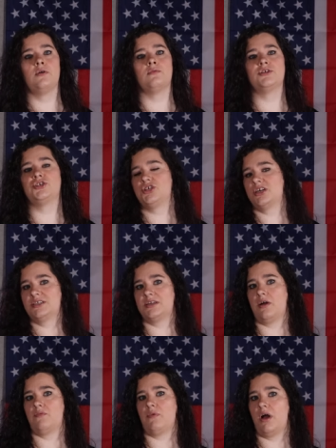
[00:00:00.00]
was just
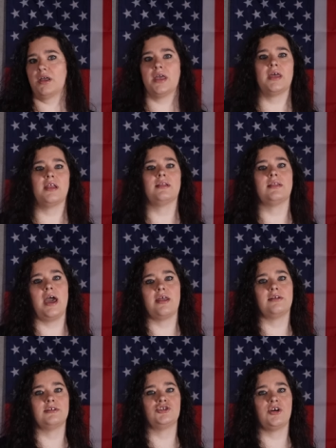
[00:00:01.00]
a rung and a
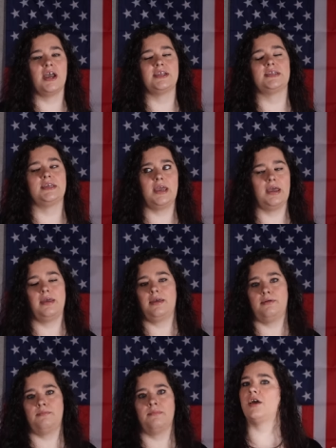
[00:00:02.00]
ladder trying to get him.